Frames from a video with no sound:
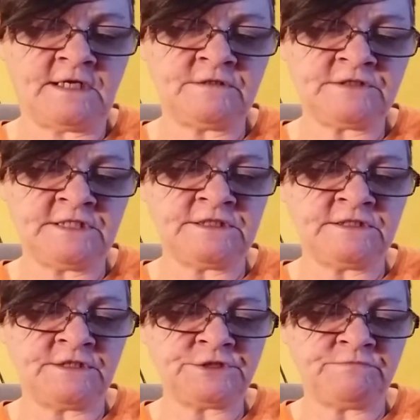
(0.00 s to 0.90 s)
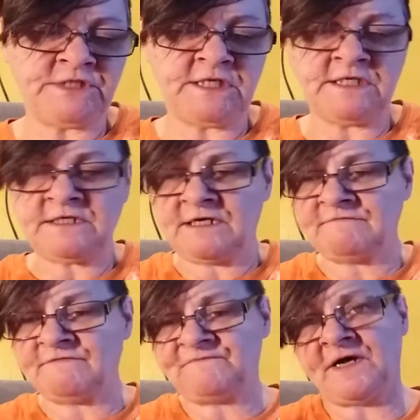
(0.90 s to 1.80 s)
think that there should be any kind
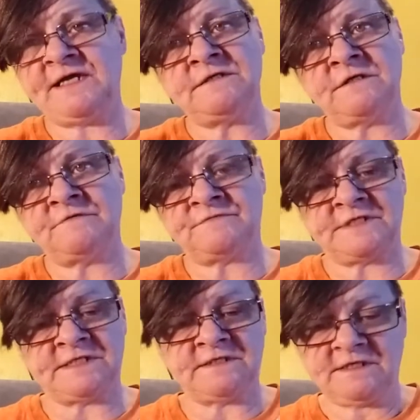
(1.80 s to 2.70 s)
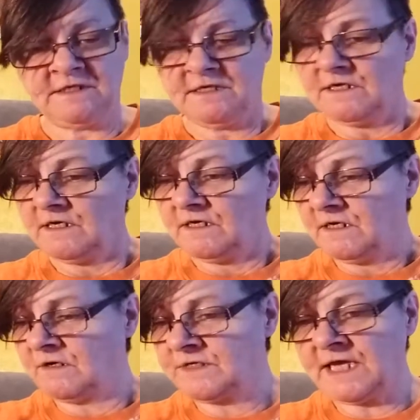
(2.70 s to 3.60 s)
of a fighting over it.
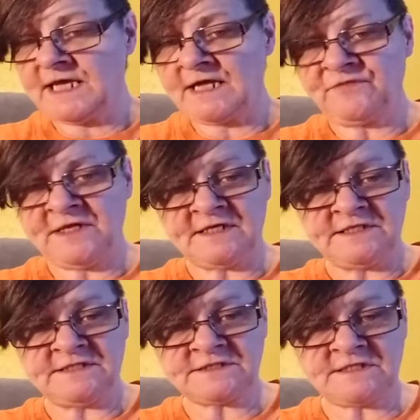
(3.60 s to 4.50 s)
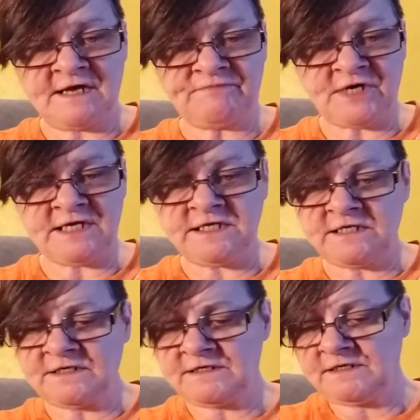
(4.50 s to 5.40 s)
Okay, I think I need to stop right
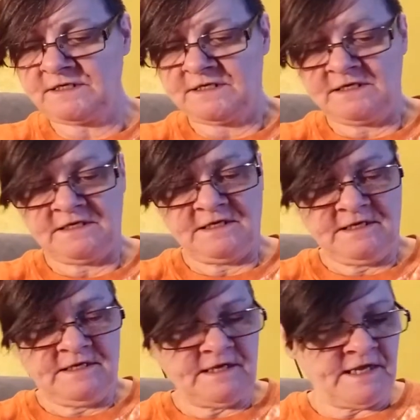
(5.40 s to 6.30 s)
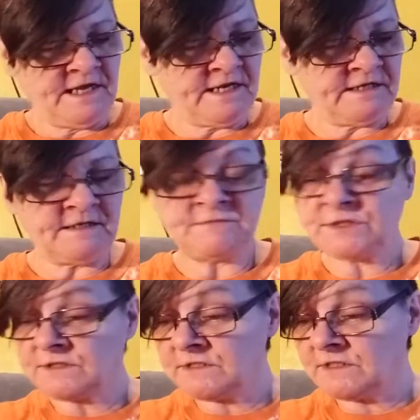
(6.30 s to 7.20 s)
here, and I'm
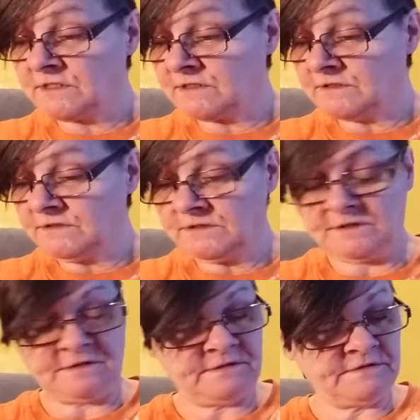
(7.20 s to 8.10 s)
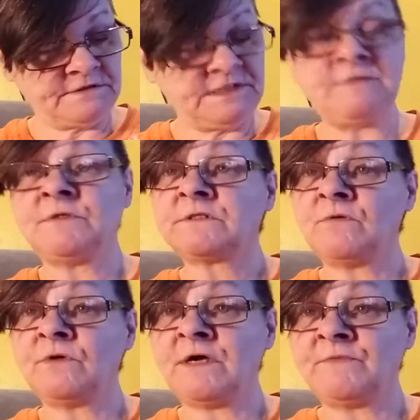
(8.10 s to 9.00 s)
just going to see what's
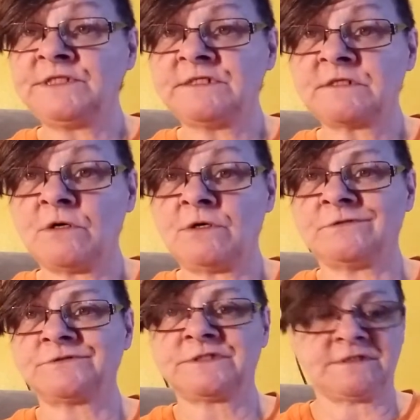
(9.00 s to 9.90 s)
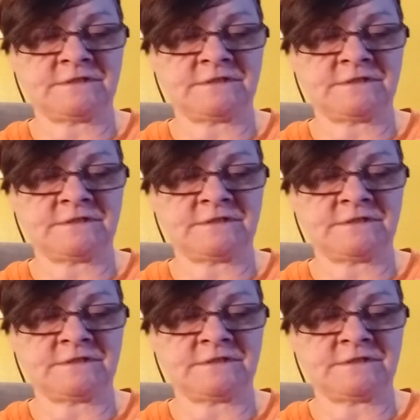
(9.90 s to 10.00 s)
going on with these cards.